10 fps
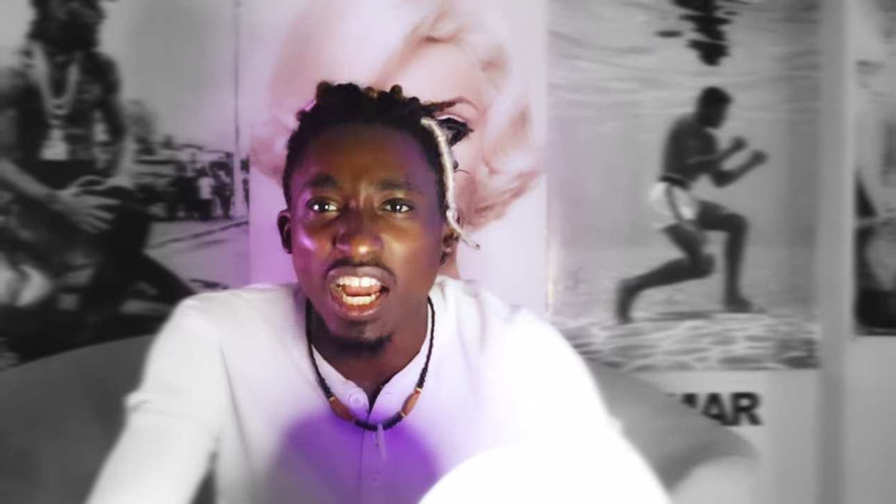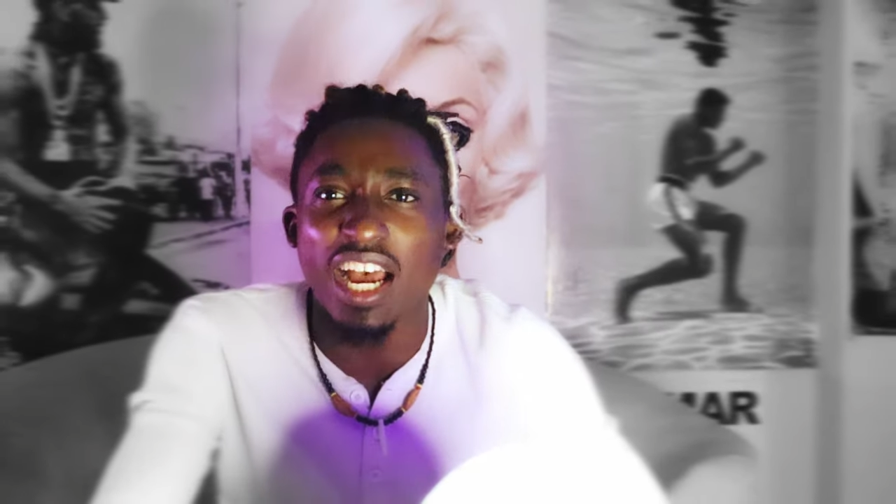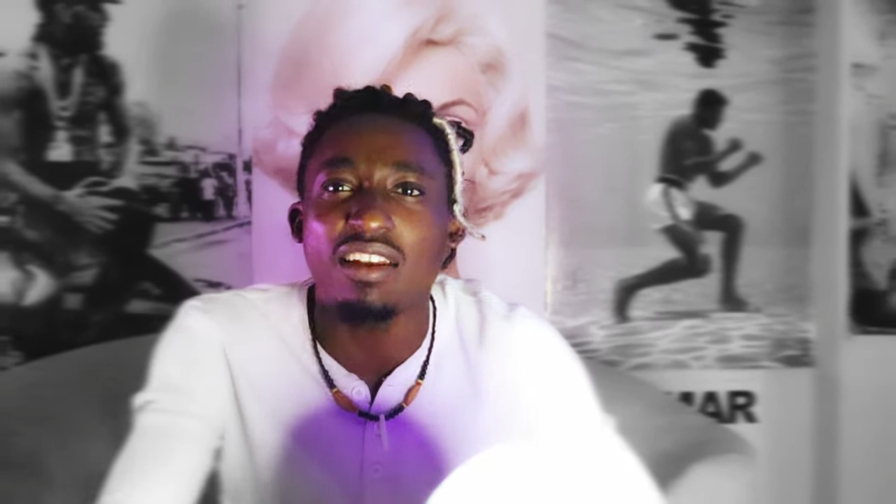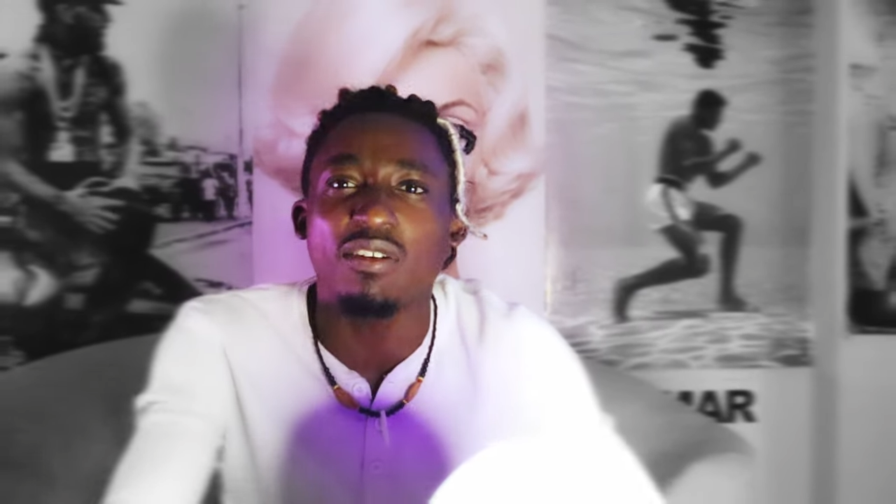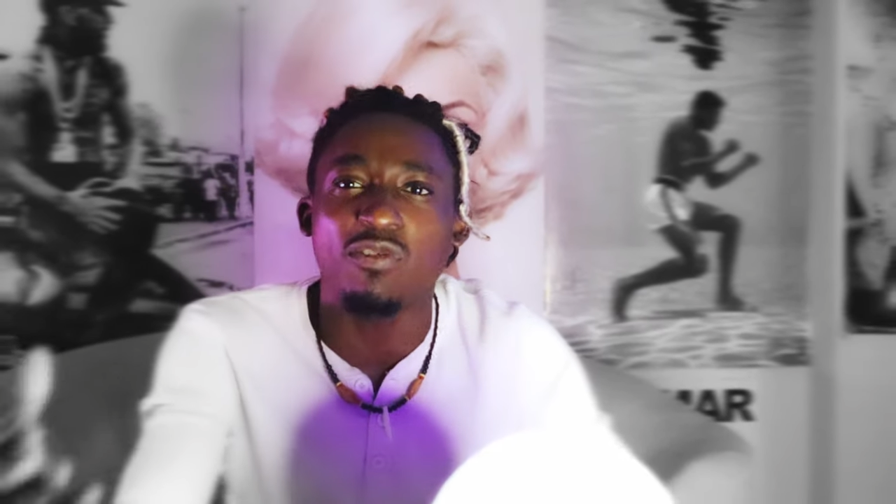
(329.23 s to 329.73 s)

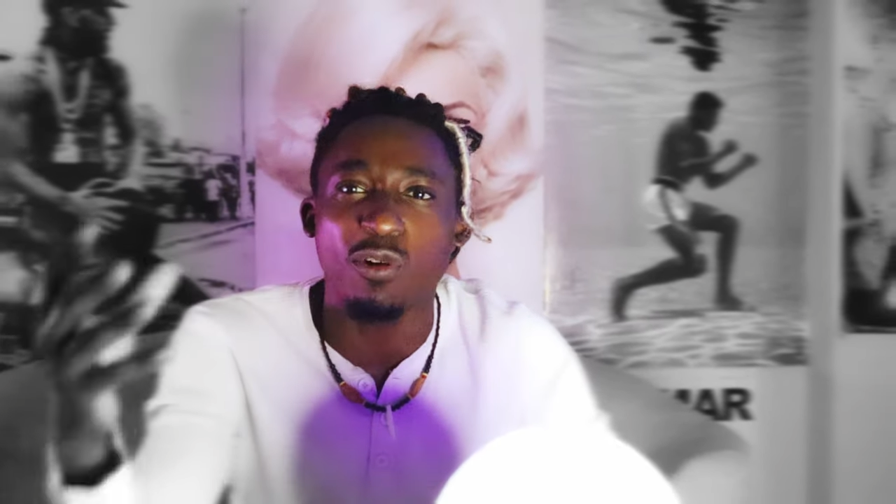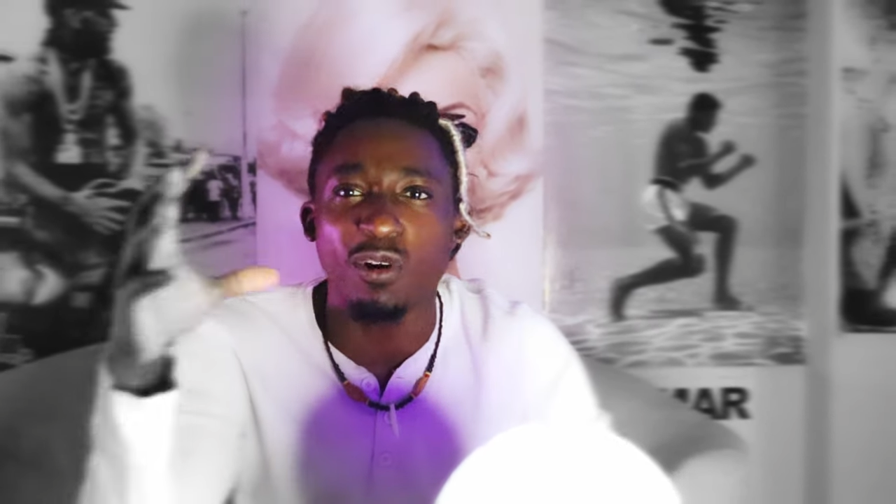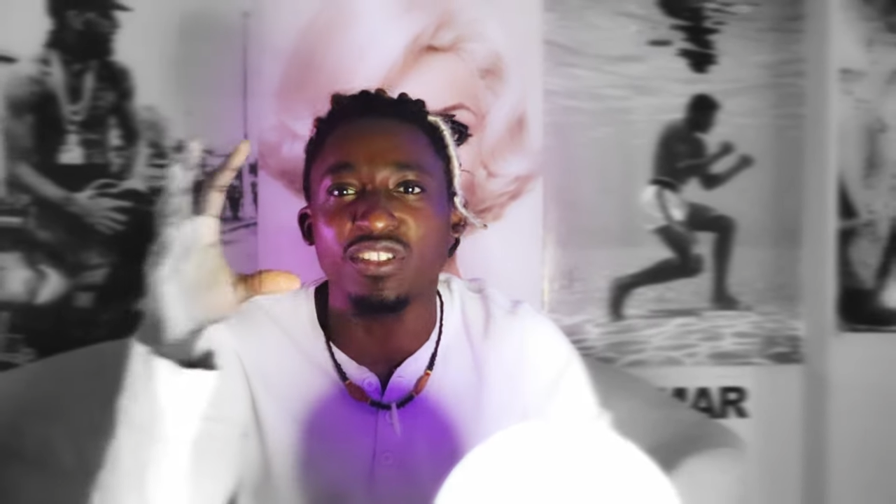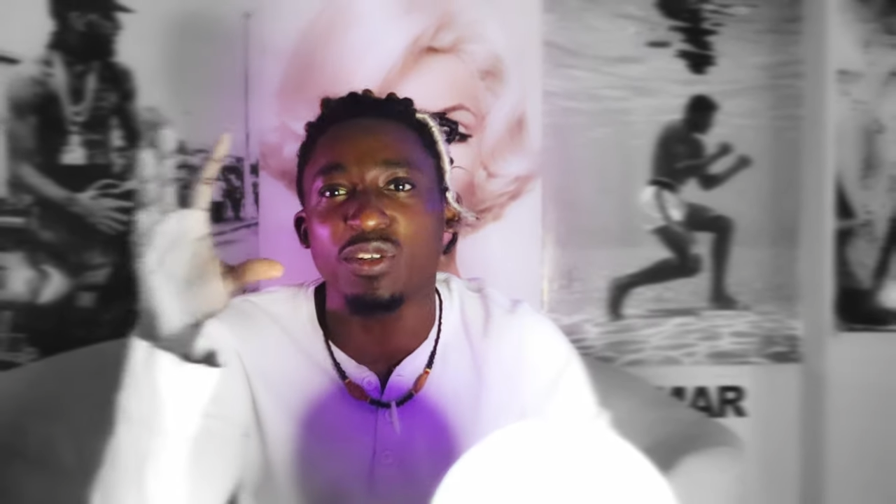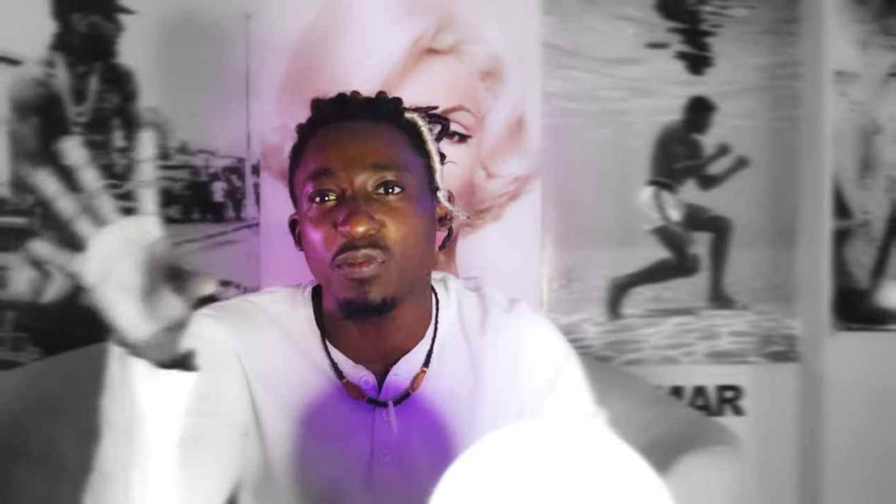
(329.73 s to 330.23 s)
And of
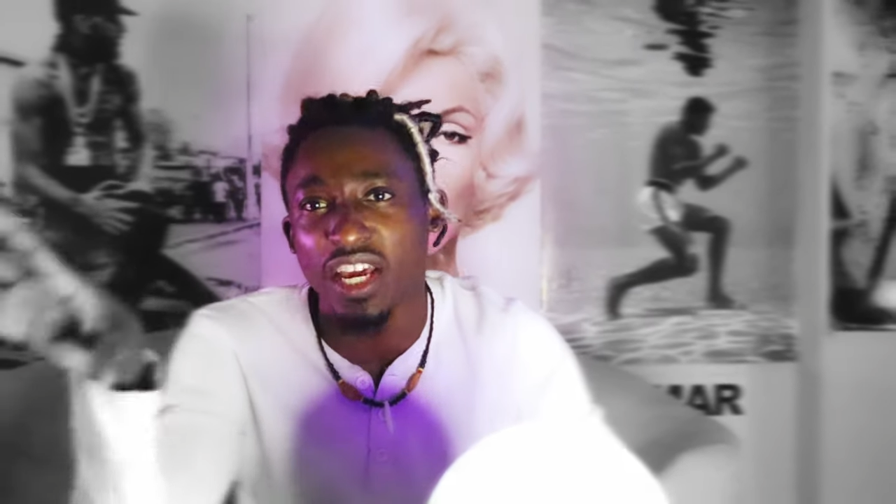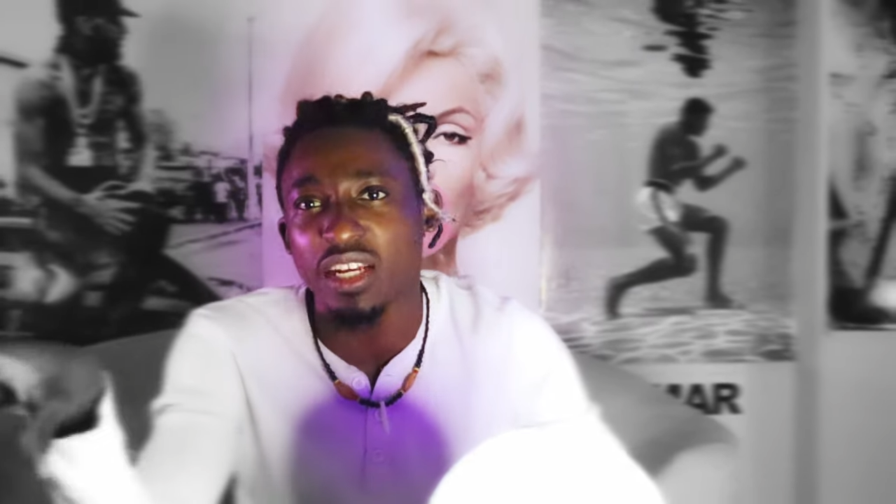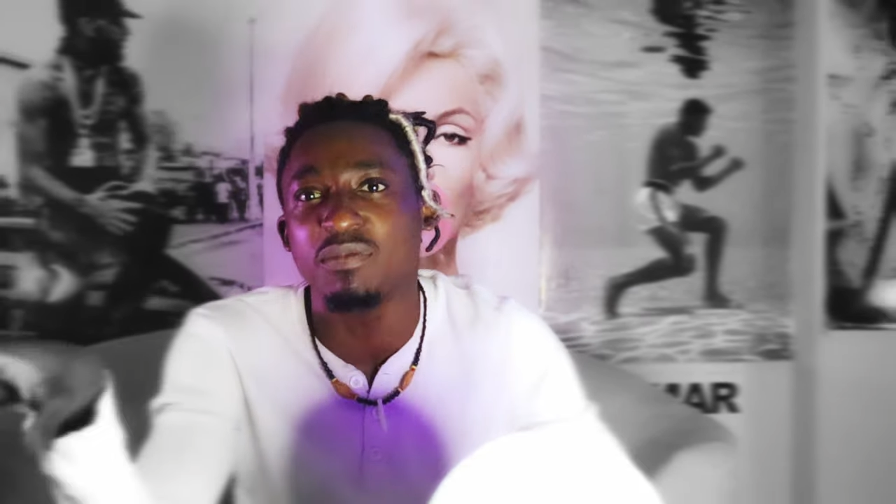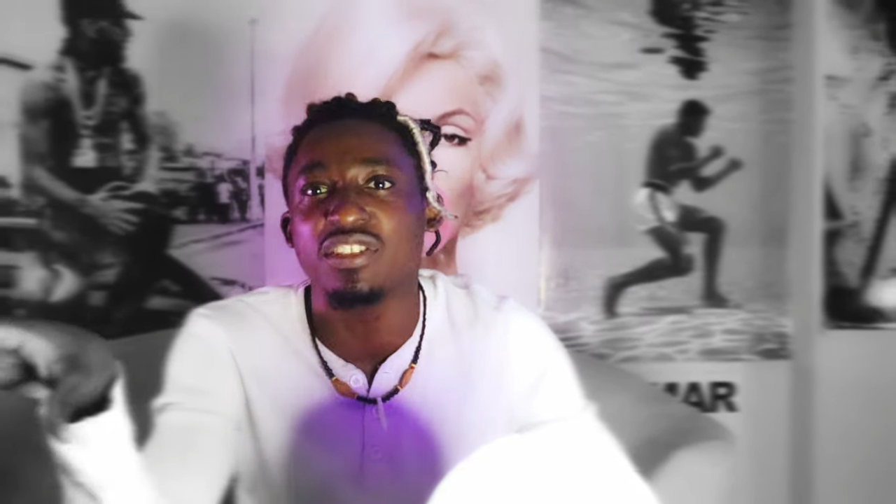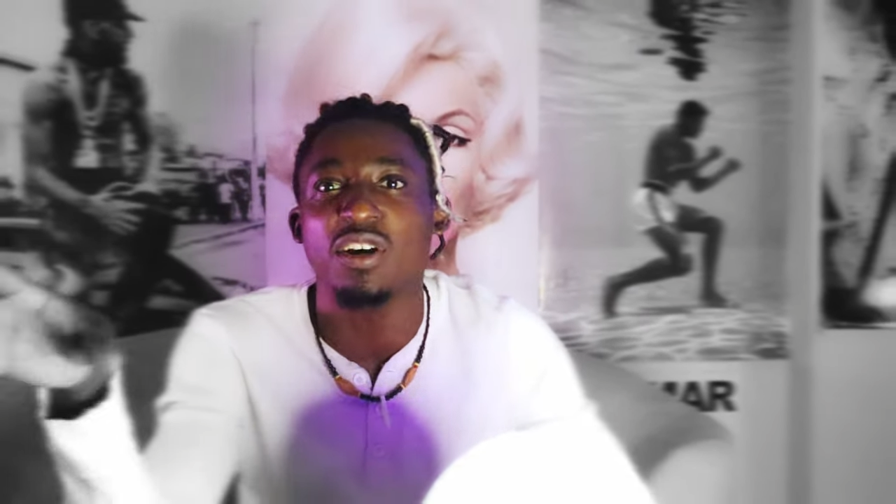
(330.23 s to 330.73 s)
course, the writer
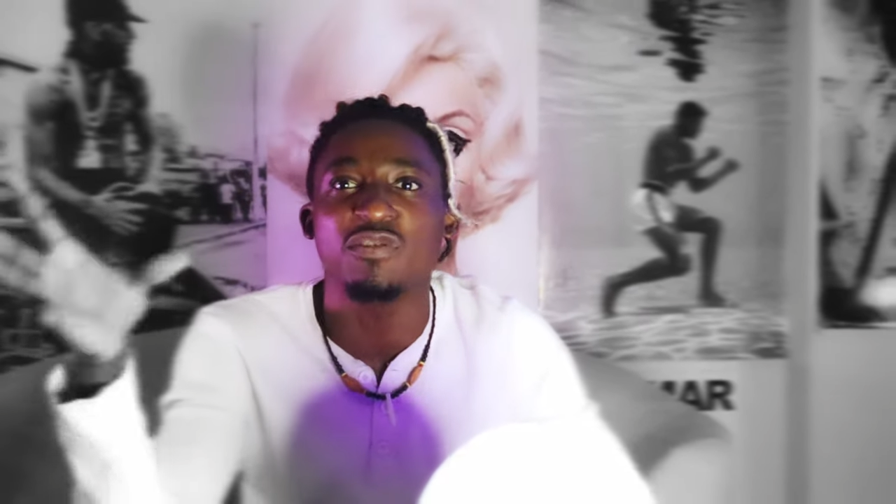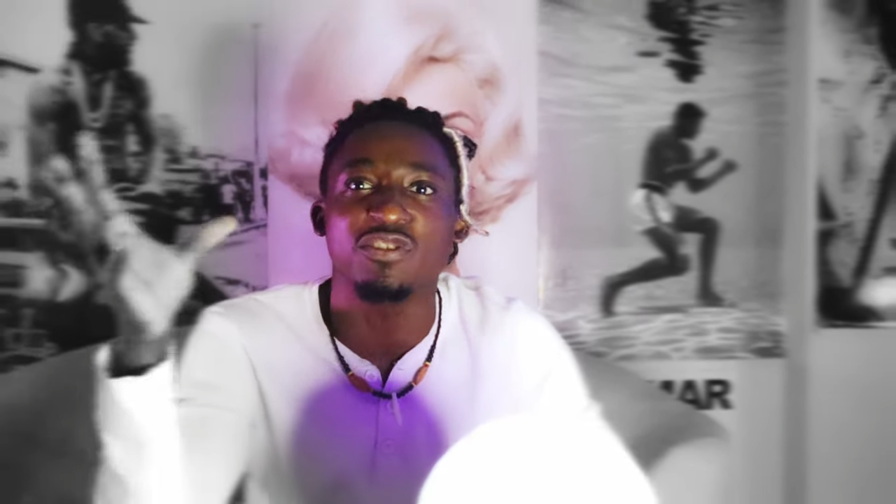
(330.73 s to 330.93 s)
himself